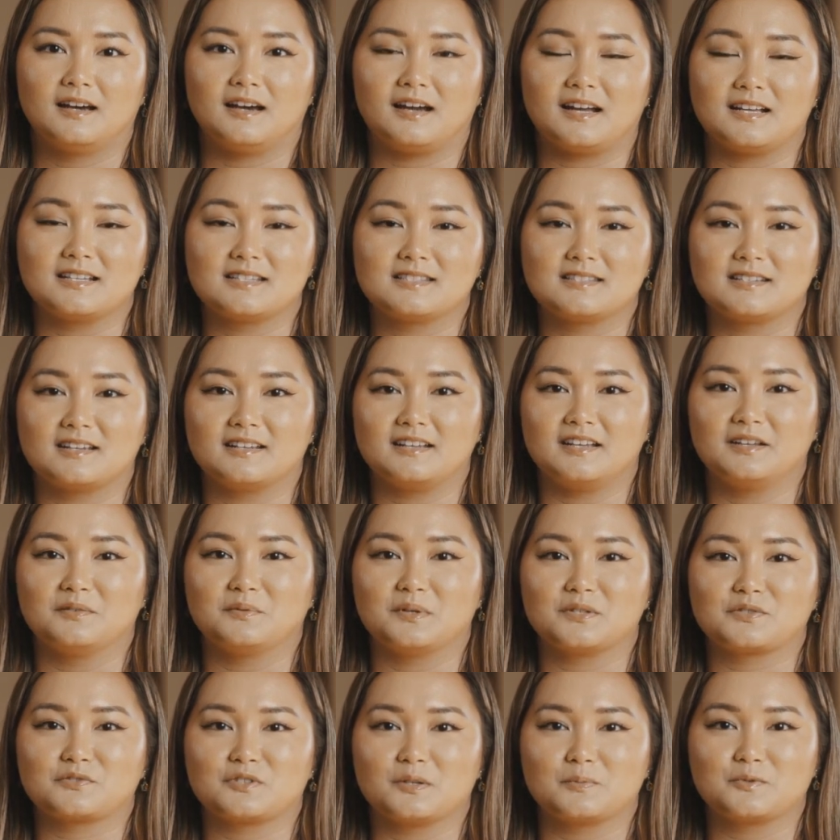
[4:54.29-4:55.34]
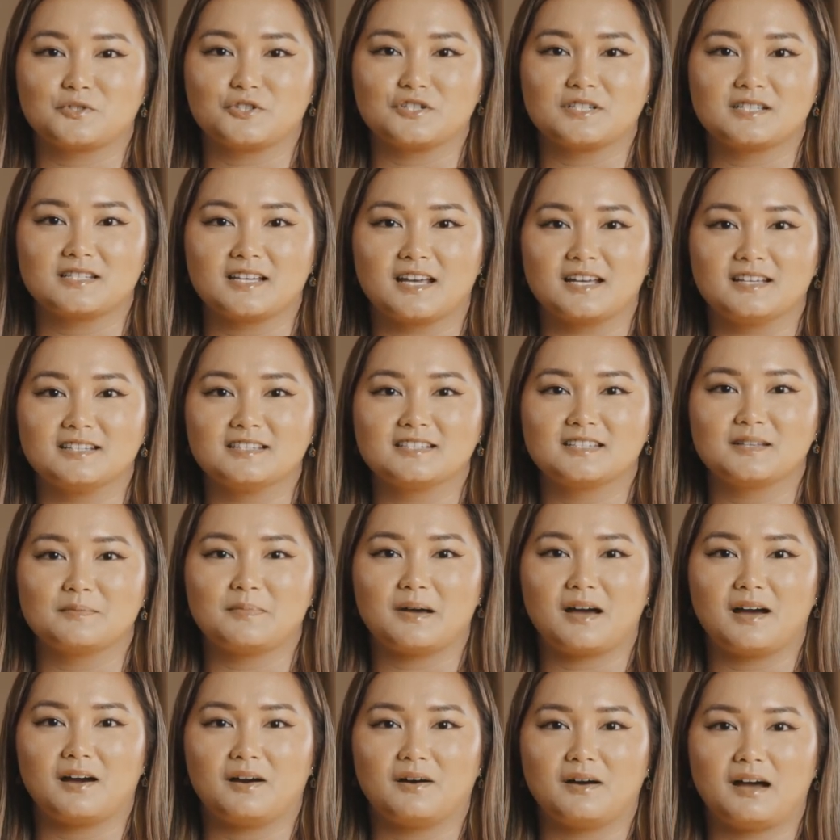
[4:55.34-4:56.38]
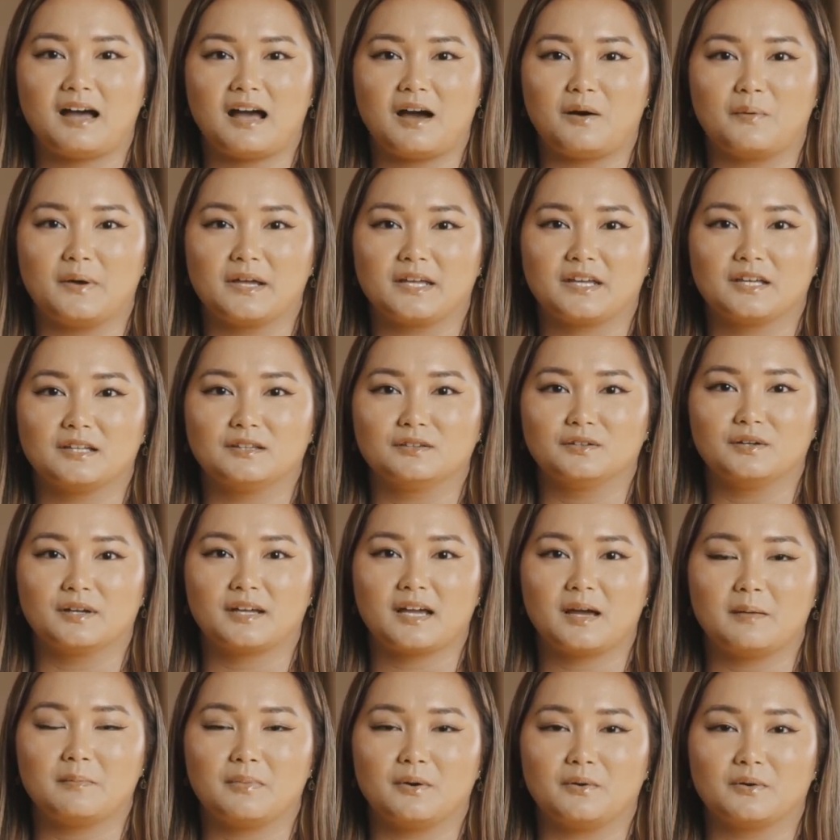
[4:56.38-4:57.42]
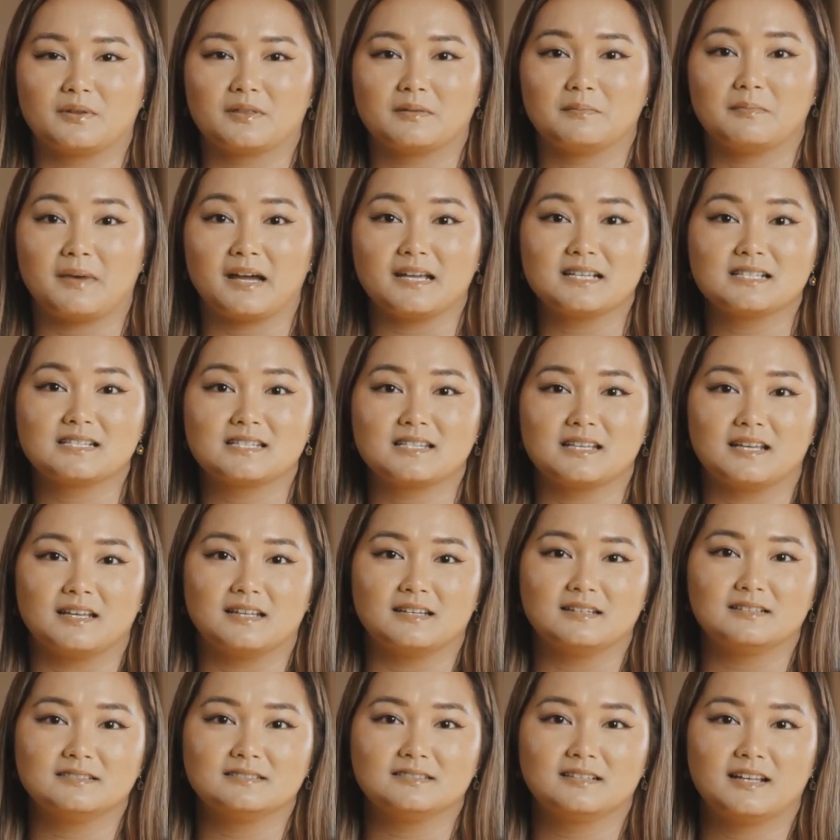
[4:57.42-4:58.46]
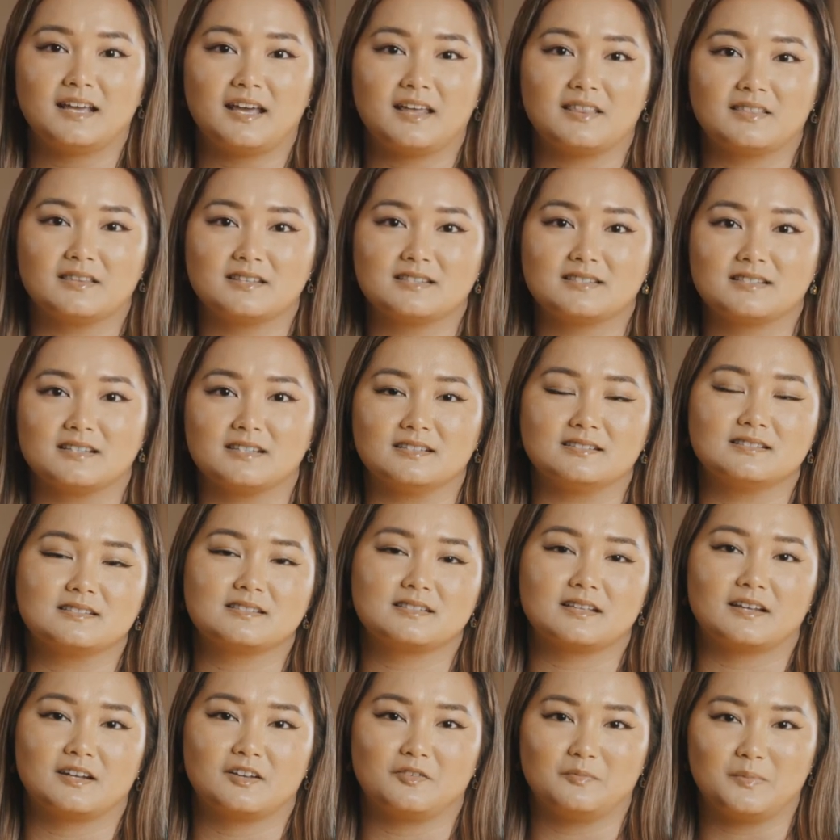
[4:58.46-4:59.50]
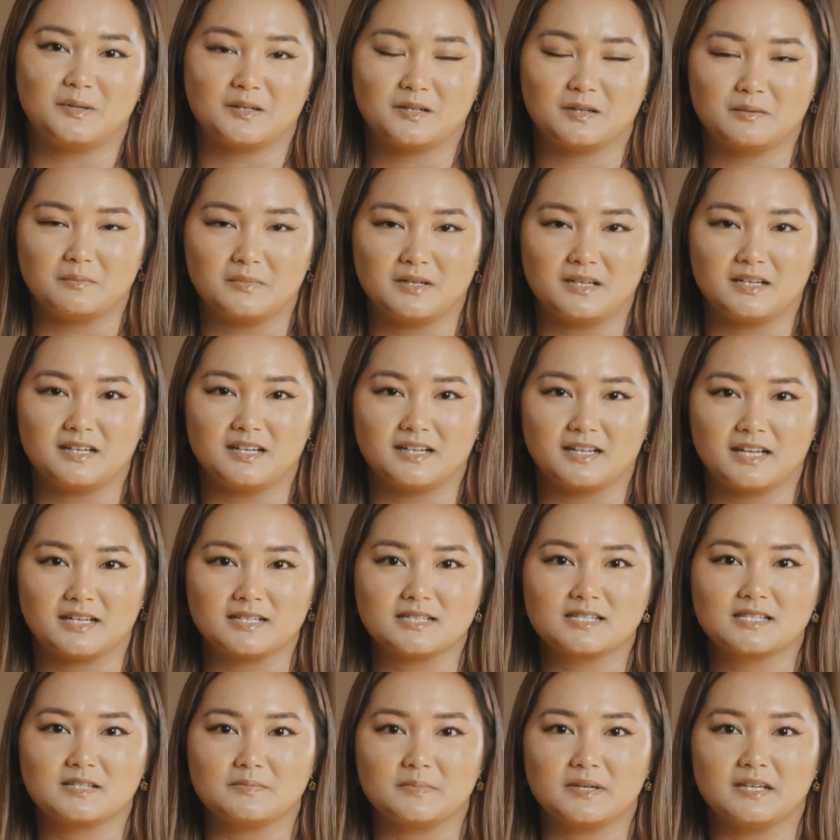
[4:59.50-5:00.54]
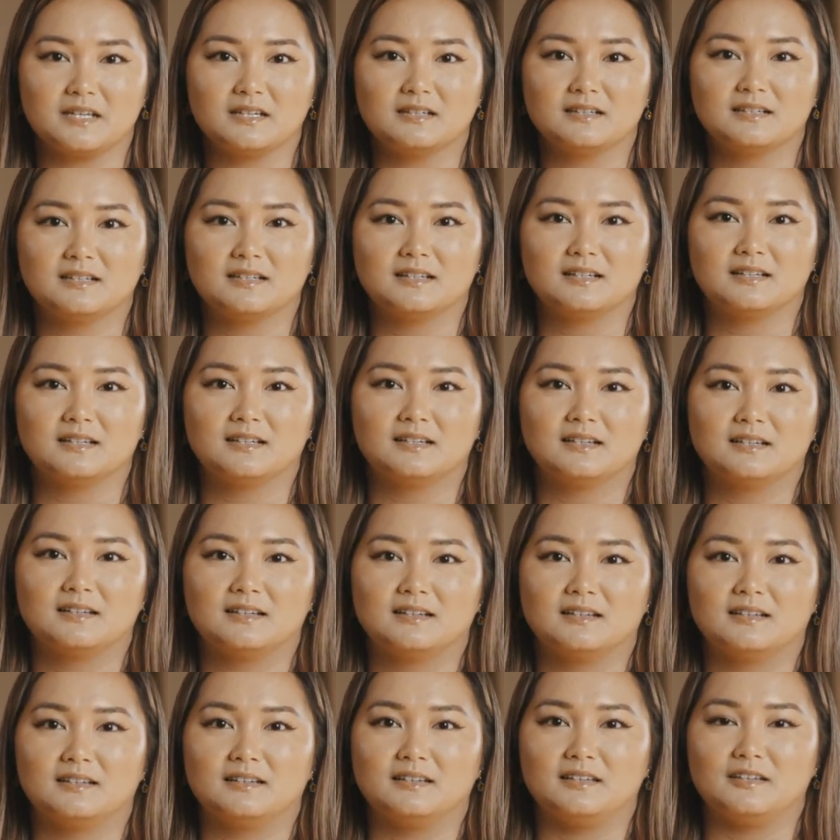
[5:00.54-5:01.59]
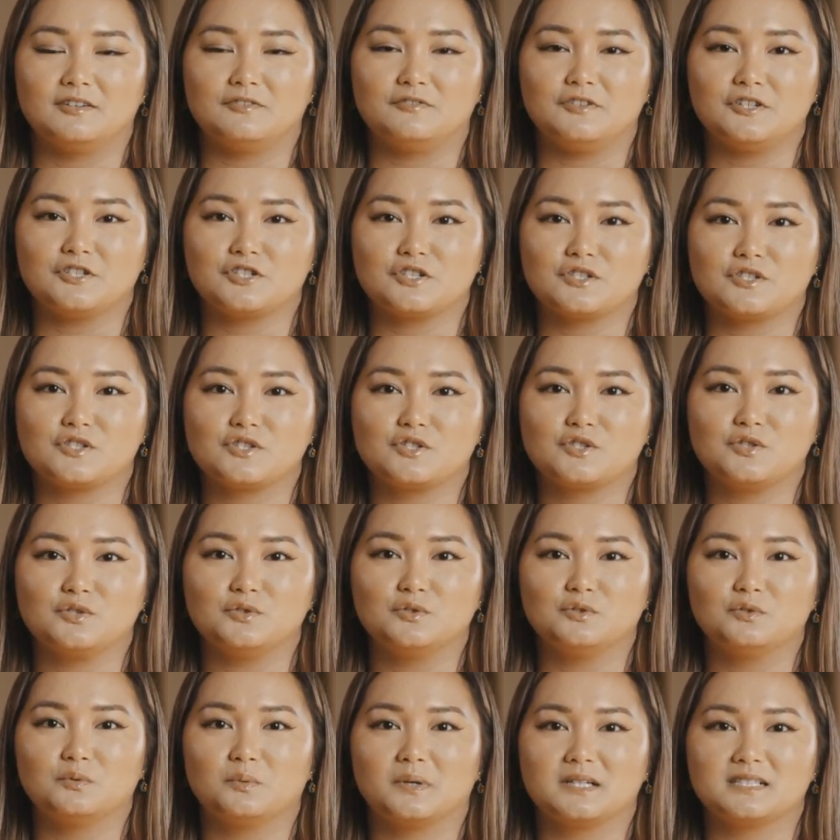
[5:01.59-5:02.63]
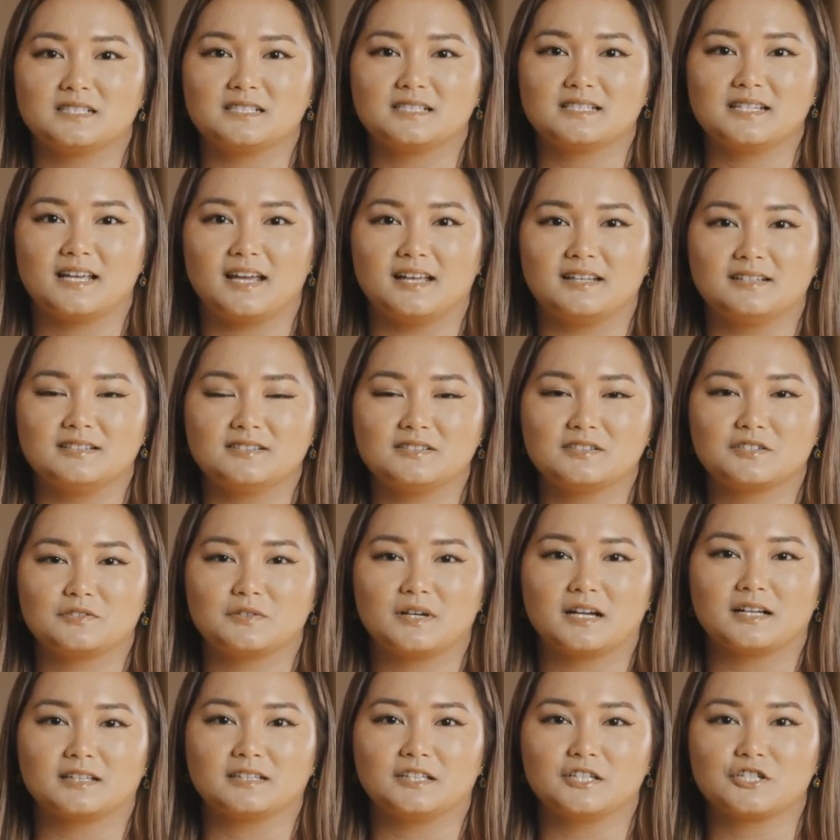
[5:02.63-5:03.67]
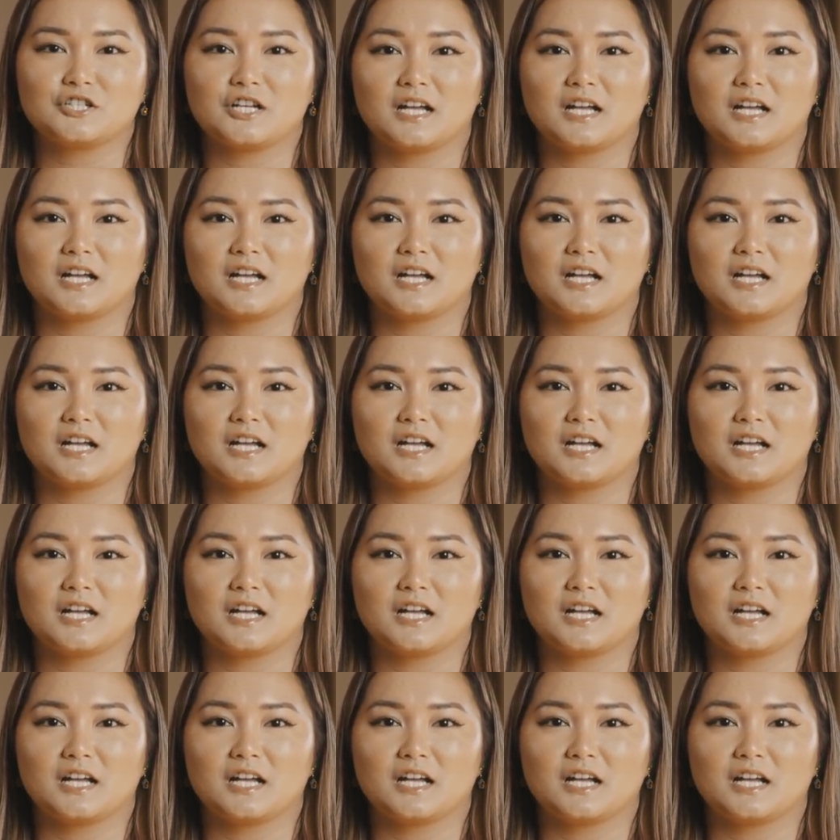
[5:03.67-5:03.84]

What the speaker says: I studied what scripture says about how I can look at both my sin and the sins that have been committed against me. Ephesians 2, 1 to 10 directly